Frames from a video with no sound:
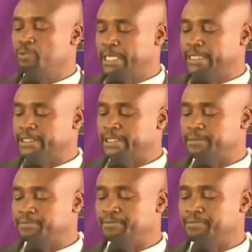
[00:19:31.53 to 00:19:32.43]

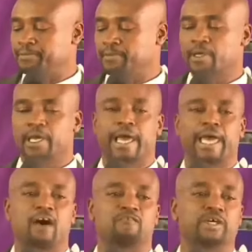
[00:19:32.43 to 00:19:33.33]
humility
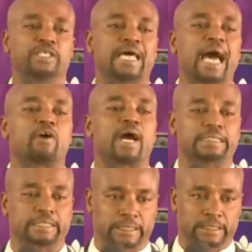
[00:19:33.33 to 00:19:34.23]
and avoid
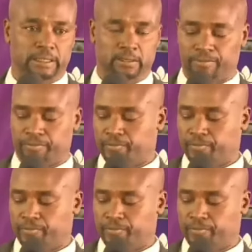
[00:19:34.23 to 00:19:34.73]
arrogance.